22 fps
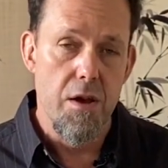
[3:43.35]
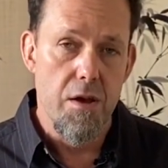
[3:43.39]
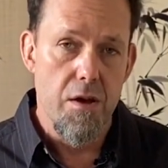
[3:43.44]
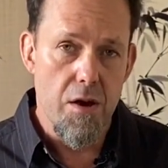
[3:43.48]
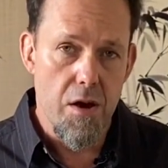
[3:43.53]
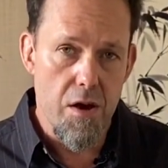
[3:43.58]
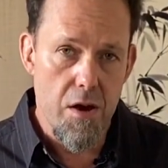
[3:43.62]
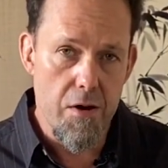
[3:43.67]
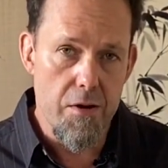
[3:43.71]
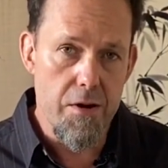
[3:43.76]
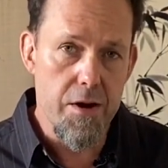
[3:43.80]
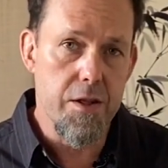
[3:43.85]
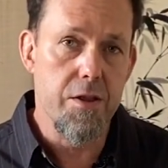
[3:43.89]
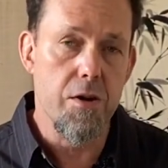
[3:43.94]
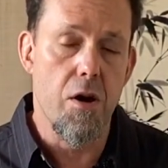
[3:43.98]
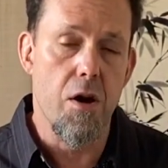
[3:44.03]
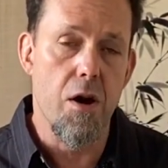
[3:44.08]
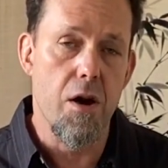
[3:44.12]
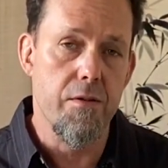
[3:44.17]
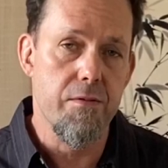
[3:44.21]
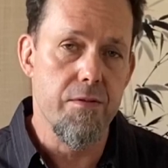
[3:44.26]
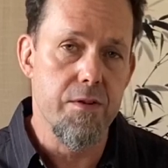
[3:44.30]
hurried the
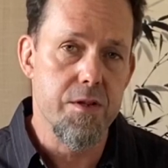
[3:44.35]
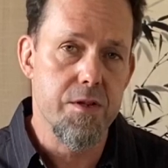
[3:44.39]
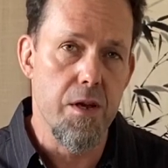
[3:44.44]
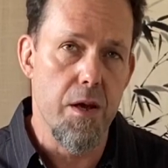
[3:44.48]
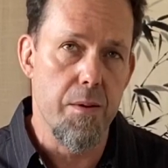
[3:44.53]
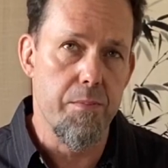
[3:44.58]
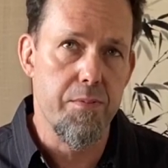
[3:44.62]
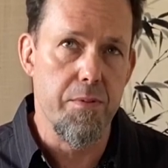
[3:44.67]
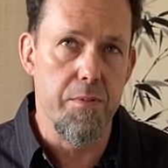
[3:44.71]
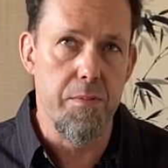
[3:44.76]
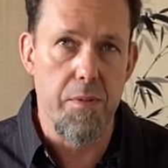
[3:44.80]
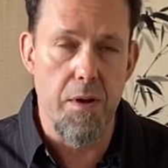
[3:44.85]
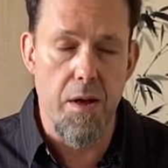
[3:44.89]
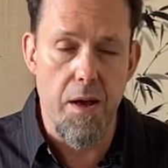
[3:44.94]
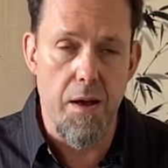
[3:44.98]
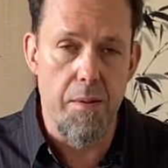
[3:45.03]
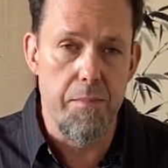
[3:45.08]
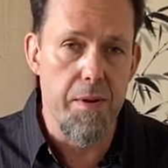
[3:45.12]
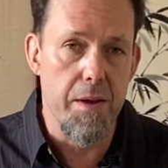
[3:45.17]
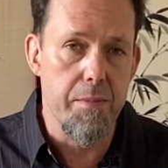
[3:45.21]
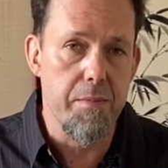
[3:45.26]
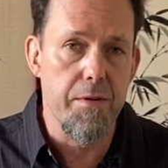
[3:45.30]
harvest up
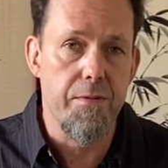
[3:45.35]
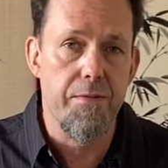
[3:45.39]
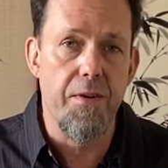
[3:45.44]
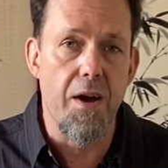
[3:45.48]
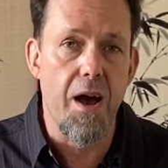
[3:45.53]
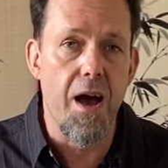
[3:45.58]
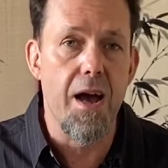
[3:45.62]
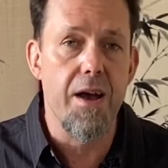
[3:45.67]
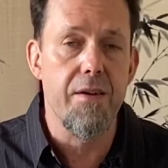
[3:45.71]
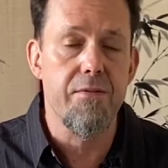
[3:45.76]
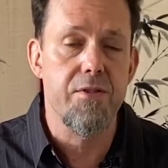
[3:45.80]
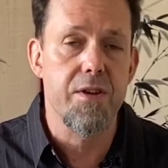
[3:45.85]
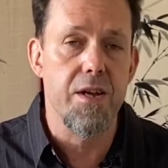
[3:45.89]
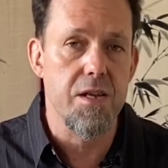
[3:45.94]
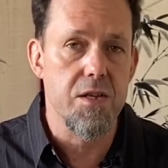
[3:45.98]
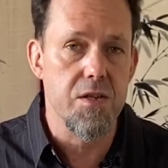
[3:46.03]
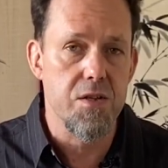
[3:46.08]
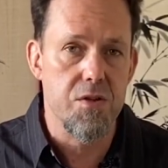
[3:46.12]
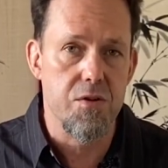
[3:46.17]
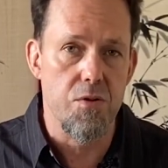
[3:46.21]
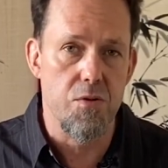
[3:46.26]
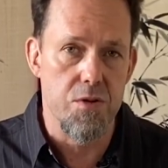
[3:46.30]
maybe 5
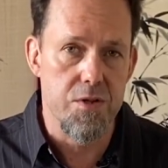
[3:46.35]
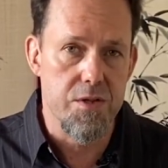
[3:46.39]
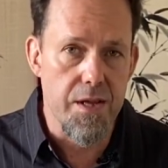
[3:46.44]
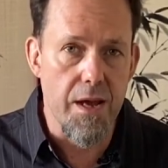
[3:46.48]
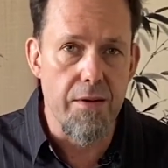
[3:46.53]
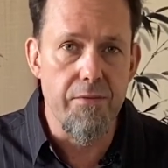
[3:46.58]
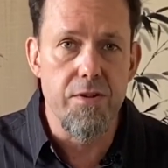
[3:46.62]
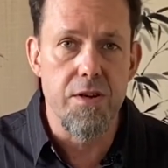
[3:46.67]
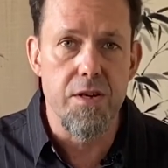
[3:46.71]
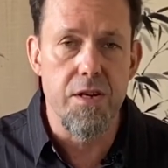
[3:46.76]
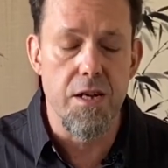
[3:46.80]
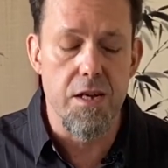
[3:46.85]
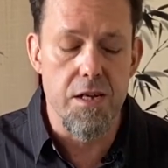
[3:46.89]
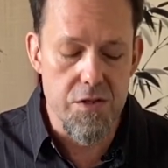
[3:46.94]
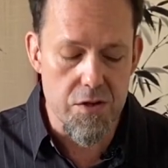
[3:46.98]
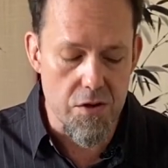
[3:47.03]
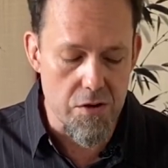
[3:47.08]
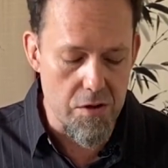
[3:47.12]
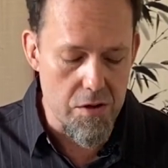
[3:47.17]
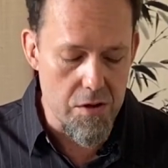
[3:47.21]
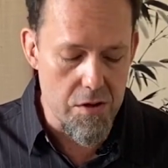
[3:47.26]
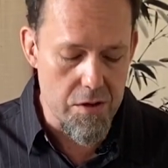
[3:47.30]
days or 7 days
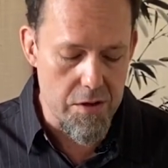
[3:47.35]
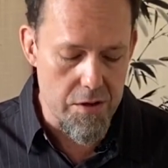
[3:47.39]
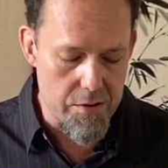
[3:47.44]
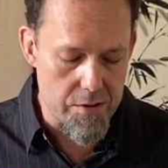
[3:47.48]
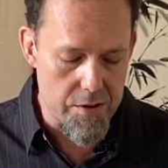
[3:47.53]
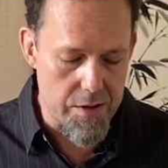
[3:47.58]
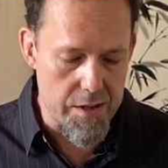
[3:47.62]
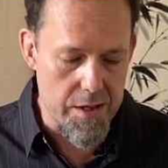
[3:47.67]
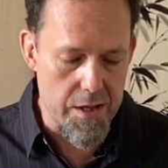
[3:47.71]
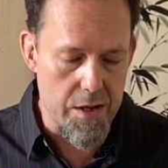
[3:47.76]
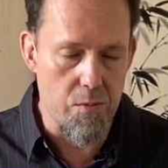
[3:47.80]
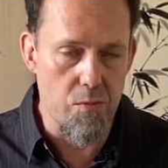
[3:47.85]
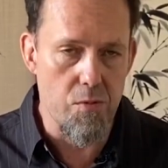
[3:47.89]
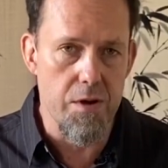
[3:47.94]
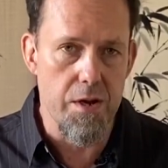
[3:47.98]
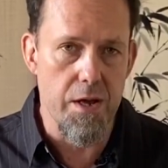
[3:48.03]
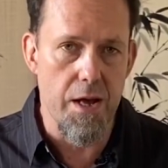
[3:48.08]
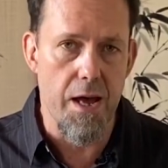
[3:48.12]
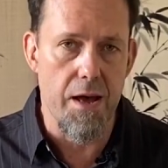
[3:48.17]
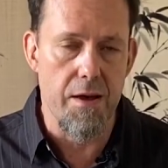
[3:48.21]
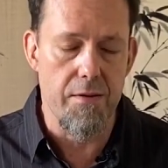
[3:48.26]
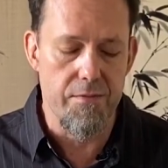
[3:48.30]
earlier than they would
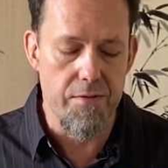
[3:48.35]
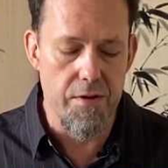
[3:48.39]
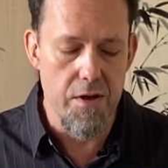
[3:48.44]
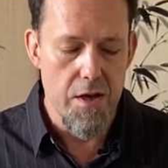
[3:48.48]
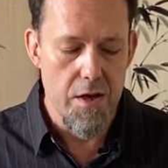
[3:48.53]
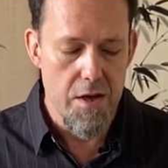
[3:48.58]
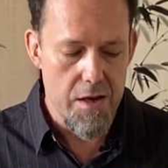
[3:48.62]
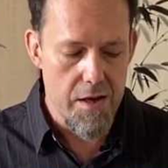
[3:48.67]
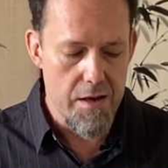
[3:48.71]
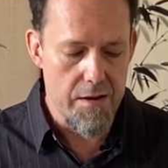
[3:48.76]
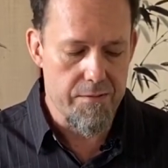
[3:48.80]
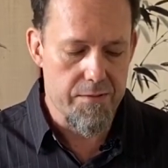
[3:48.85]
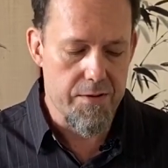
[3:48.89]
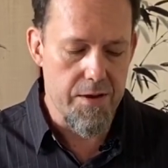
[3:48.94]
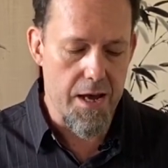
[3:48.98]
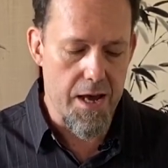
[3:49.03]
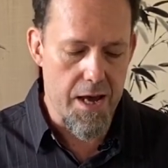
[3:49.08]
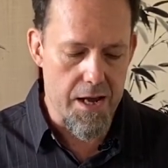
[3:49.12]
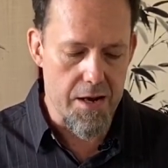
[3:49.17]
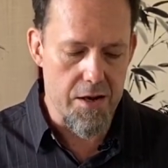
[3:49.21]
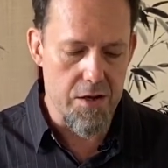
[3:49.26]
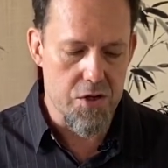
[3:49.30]
have if they
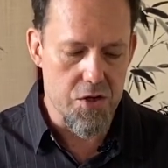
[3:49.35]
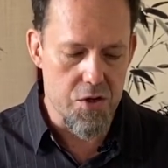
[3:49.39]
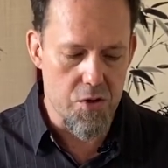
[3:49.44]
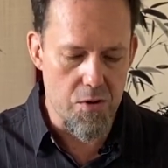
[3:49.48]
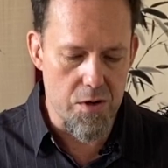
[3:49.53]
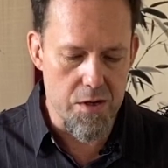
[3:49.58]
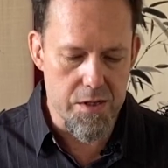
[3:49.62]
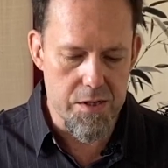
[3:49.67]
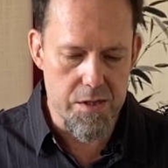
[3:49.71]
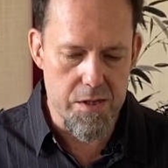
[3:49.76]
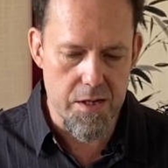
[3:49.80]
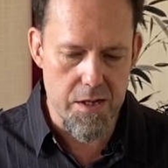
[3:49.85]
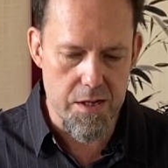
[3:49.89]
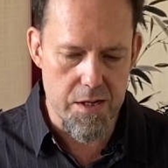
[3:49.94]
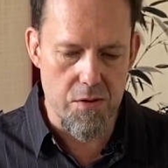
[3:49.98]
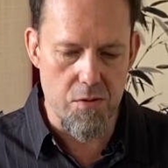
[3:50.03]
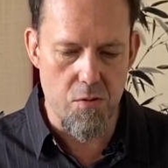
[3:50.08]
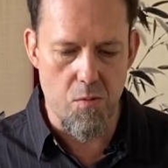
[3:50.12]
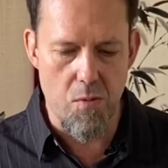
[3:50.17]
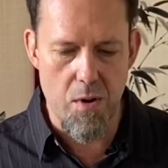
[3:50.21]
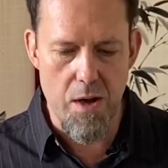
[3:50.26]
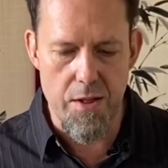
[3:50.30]
had a choice in
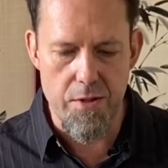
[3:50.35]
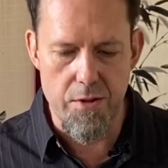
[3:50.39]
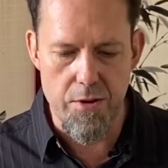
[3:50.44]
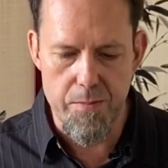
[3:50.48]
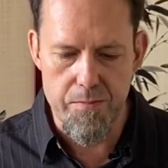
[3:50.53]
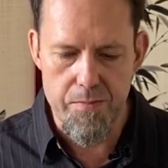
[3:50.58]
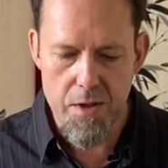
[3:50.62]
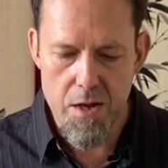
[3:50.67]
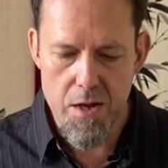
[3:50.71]
the weather.